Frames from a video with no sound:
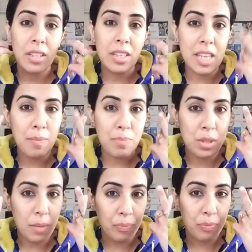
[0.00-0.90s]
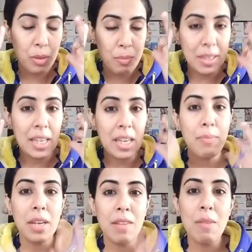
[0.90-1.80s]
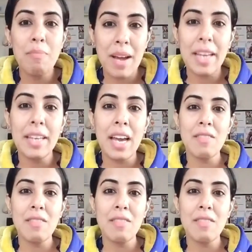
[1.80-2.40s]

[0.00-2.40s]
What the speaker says: keeps building up in our mind,